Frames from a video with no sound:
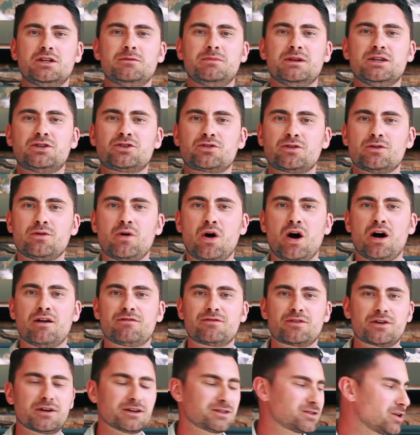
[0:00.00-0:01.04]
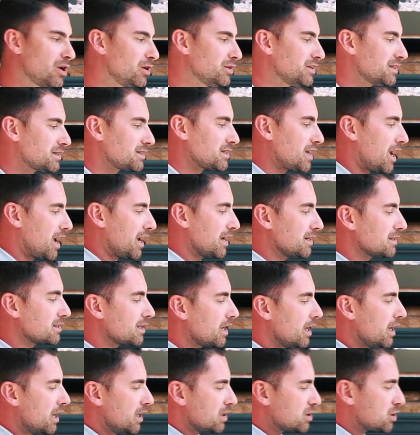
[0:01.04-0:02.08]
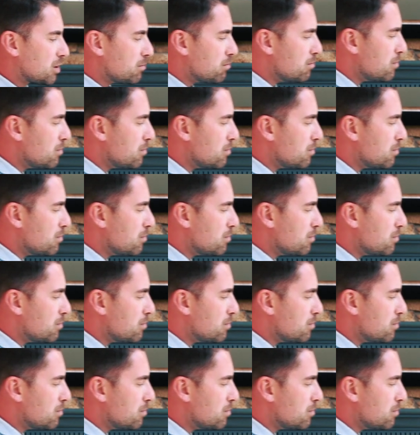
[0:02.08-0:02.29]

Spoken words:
to be true offer. It's all designed to